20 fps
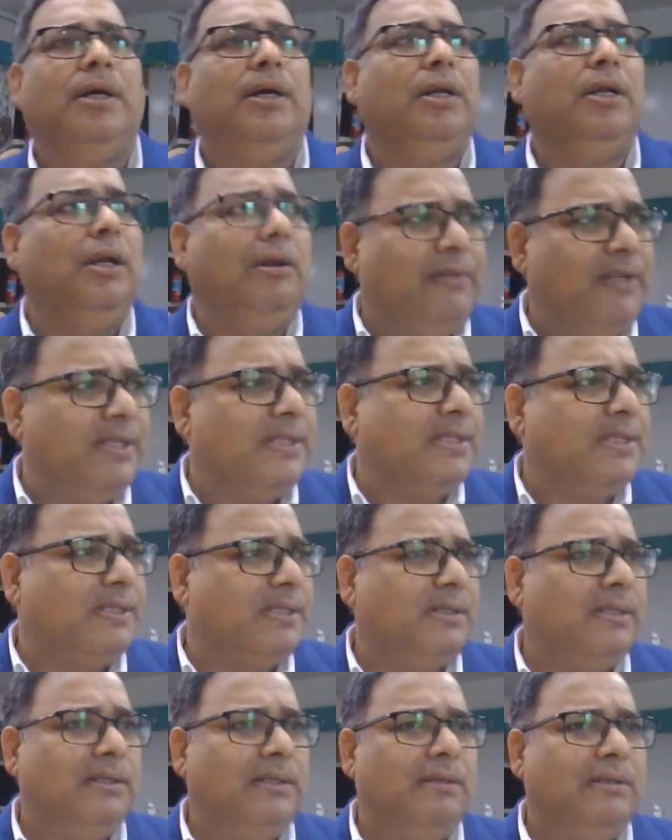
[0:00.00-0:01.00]

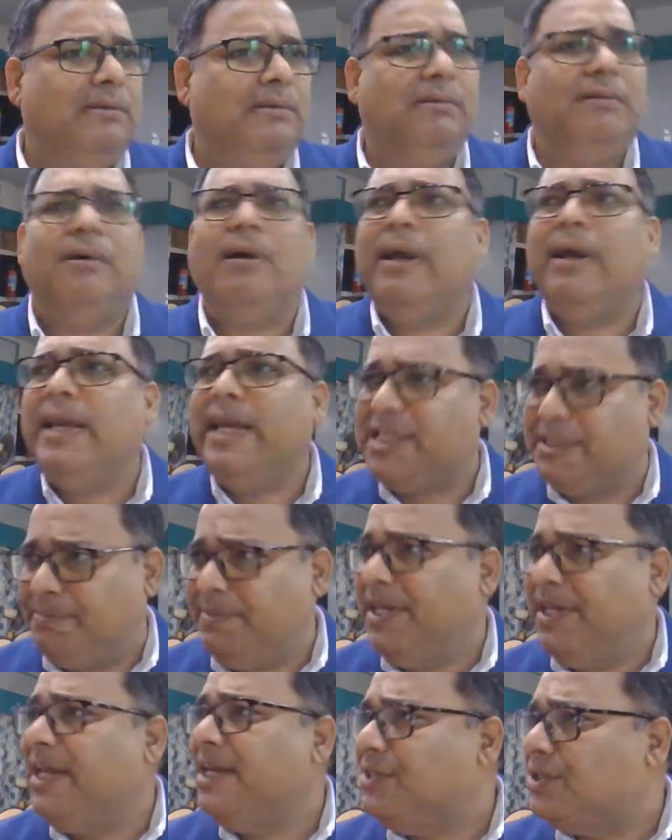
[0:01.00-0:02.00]
Lovers
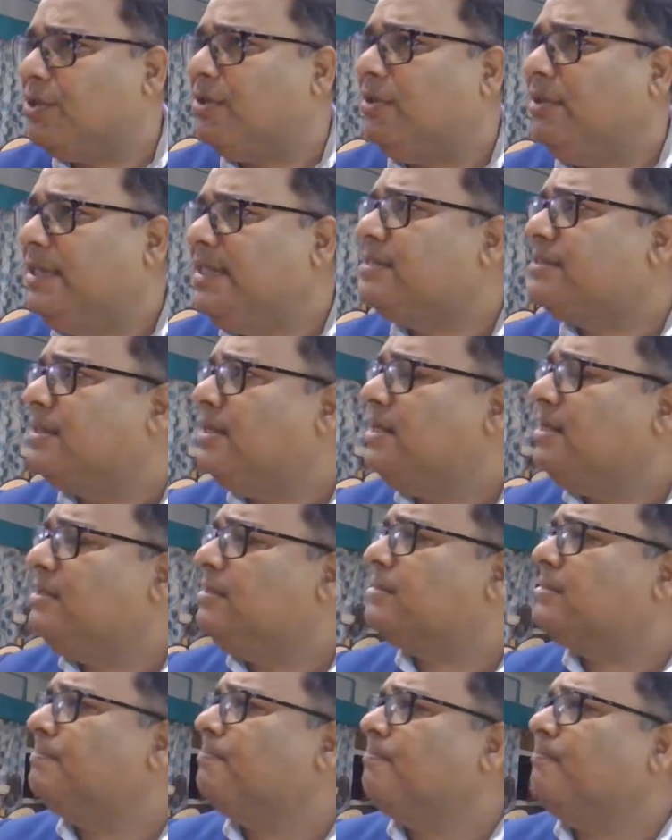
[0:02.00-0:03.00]
experience all these
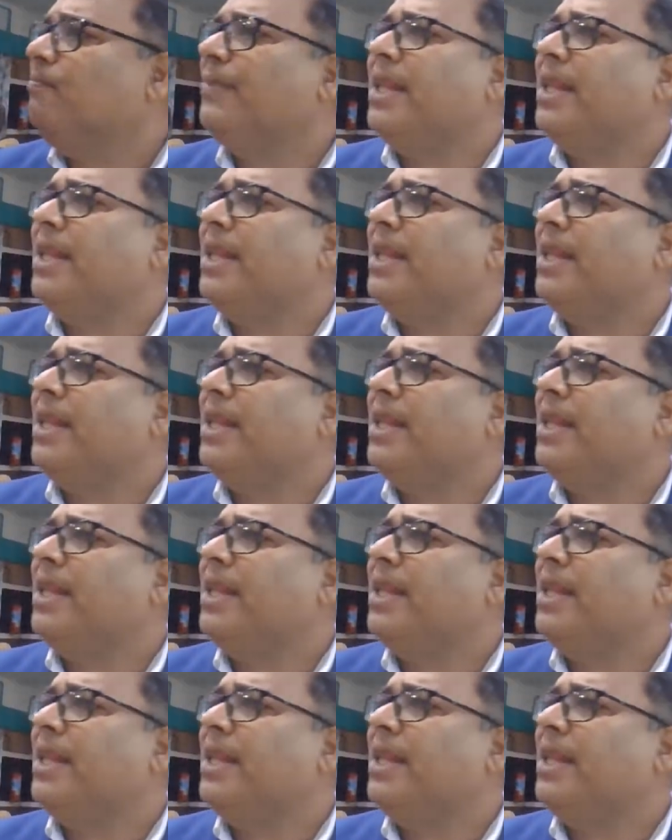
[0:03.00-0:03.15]
things.